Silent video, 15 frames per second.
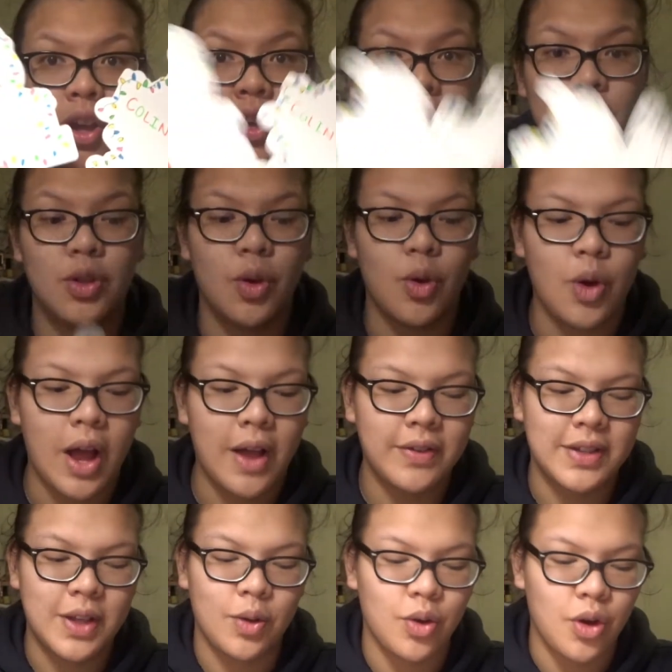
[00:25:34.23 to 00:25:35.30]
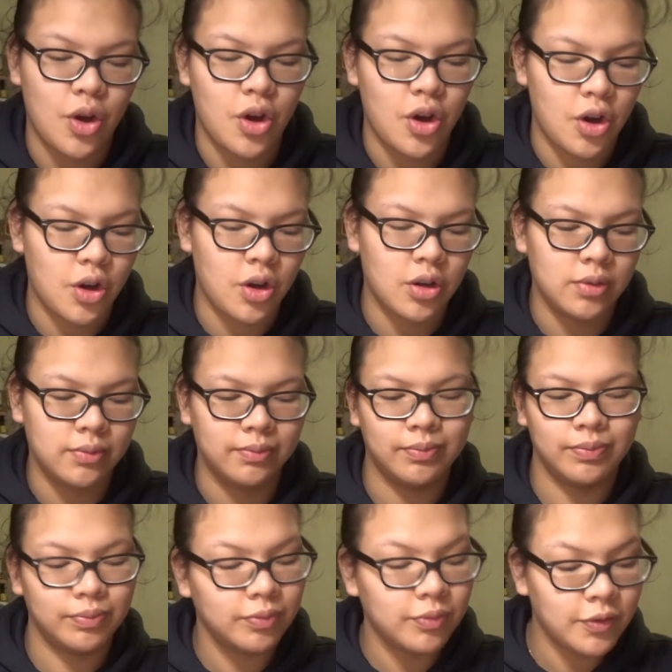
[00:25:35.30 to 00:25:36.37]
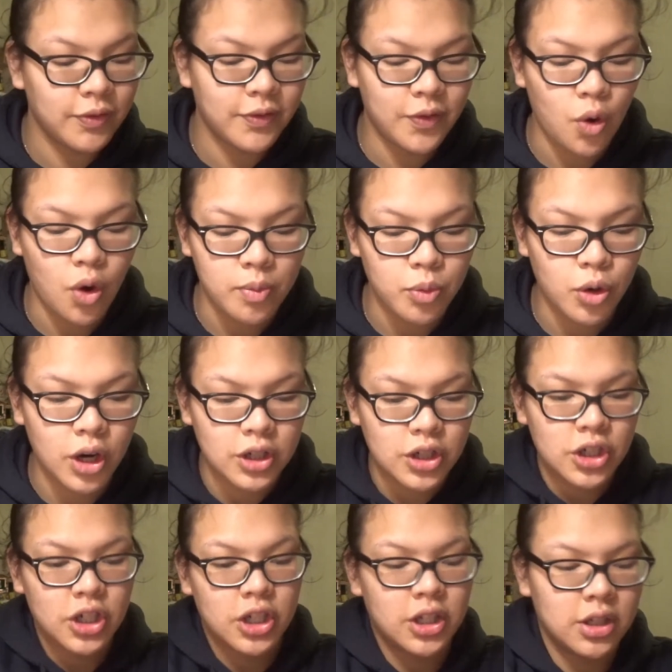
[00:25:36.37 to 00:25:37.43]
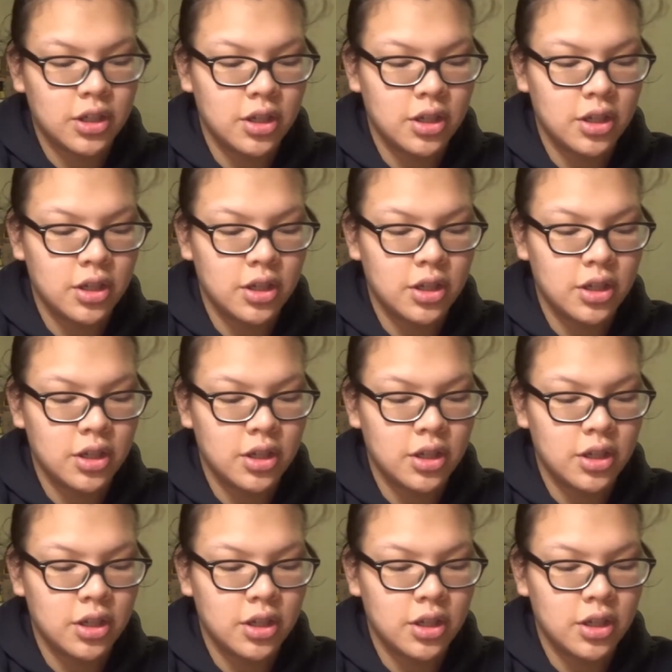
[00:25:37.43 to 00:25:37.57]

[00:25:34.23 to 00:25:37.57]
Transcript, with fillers: so I've still got four more to do,